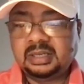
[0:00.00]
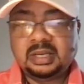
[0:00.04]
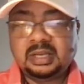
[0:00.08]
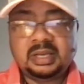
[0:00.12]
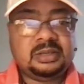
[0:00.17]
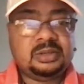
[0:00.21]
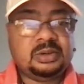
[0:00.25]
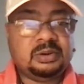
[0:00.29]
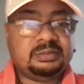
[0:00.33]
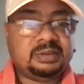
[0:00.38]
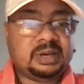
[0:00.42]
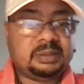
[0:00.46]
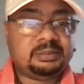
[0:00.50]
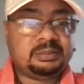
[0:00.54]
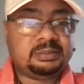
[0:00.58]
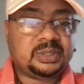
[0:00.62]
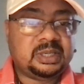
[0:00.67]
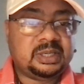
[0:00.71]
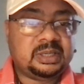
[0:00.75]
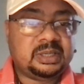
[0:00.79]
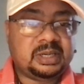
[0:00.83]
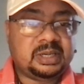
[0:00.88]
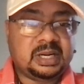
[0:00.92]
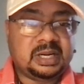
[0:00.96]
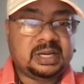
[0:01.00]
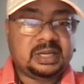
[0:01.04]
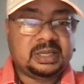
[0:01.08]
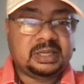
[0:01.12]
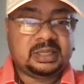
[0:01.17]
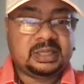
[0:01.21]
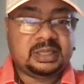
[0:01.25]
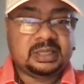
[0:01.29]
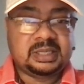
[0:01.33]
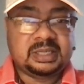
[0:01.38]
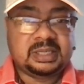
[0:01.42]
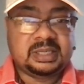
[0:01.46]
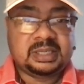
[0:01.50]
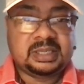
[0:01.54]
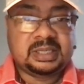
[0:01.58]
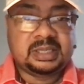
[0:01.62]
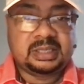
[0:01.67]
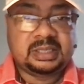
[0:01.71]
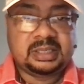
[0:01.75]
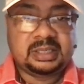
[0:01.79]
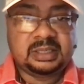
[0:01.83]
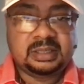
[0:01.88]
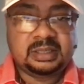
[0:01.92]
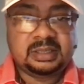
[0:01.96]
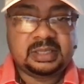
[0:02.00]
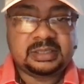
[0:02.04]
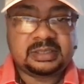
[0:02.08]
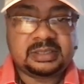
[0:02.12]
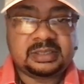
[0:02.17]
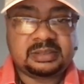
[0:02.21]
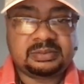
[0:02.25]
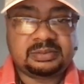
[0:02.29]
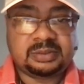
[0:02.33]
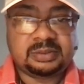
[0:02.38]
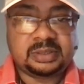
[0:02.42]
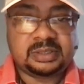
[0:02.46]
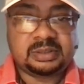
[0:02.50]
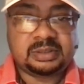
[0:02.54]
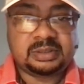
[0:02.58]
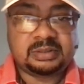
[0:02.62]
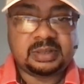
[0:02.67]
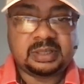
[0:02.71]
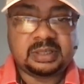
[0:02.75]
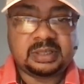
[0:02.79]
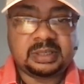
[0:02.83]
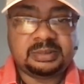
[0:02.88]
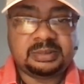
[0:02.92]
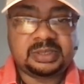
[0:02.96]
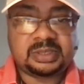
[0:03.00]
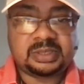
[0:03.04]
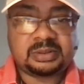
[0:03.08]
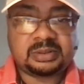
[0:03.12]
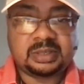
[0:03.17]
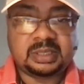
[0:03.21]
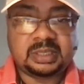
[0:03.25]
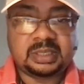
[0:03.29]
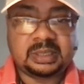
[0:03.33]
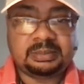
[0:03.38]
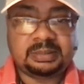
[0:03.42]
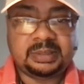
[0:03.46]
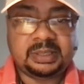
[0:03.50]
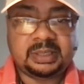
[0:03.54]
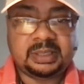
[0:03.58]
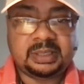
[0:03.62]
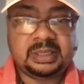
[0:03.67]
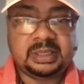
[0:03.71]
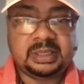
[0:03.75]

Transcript: November, this is for Toronto. Let me scroll up here.